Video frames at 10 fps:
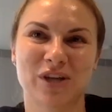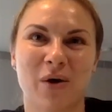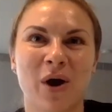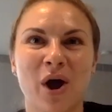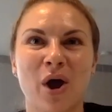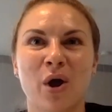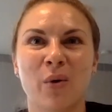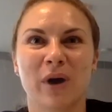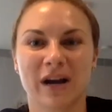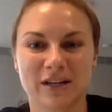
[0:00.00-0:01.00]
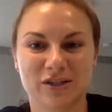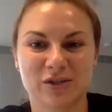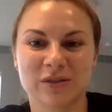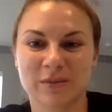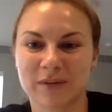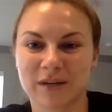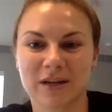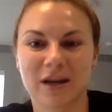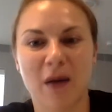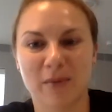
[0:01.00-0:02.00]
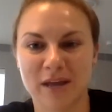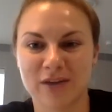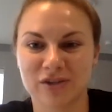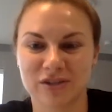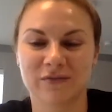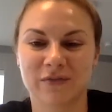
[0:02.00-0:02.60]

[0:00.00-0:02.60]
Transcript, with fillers: So we're going to do some combinations of